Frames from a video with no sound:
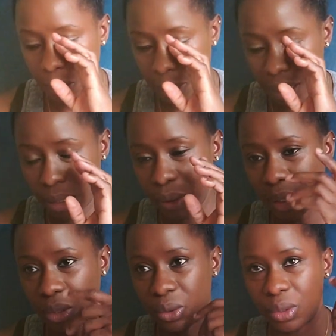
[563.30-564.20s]
right? You
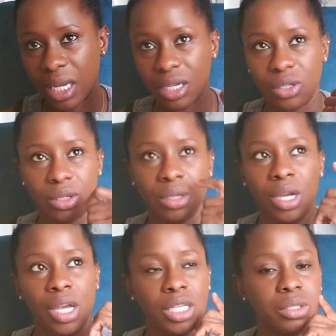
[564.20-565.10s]
can do like little
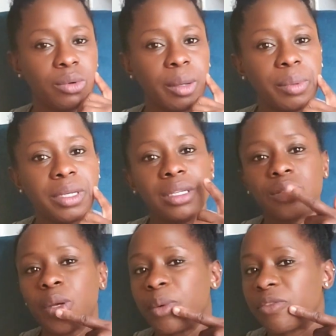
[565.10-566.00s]
swipe
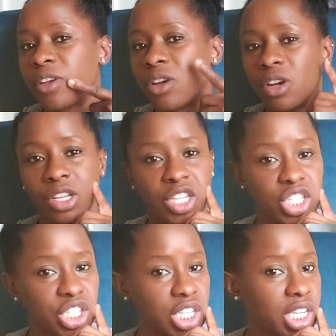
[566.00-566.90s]
your finger on their
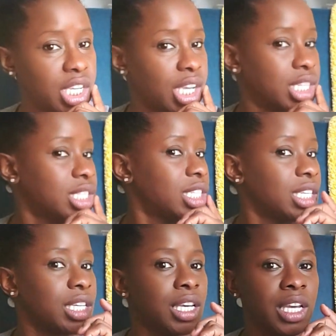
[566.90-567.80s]
cheek and
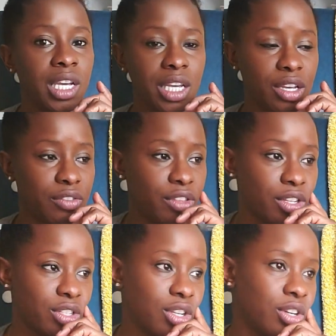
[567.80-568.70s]
see if
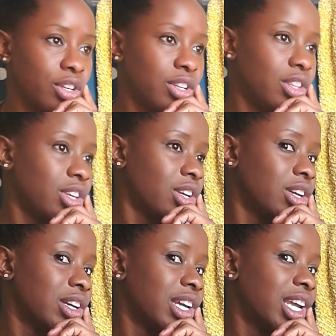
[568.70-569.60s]
they turn
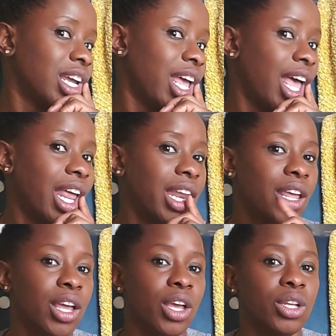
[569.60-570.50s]
their head
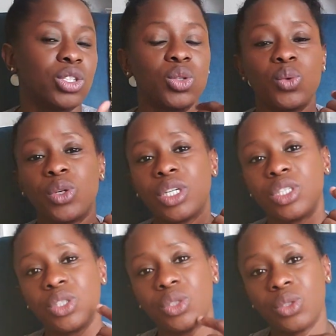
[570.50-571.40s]

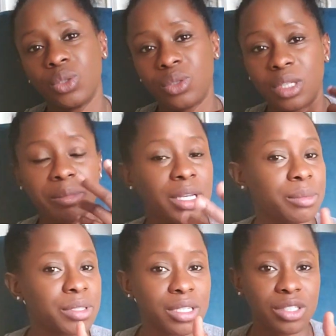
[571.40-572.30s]
towards you.
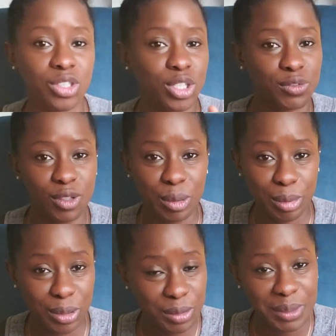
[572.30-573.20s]
Sometimes they'll search for the
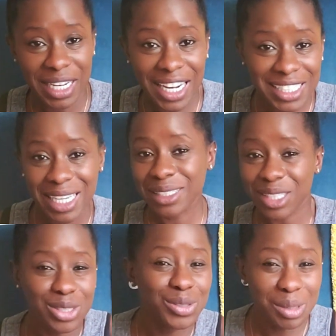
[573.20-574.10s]
boob. A lot of times
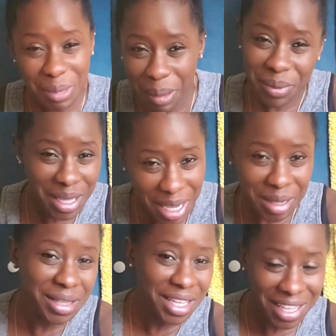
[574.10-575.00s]
they'll do the boppy
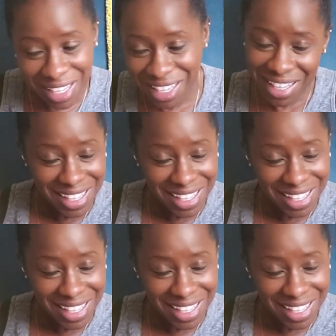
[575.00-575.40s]
head thing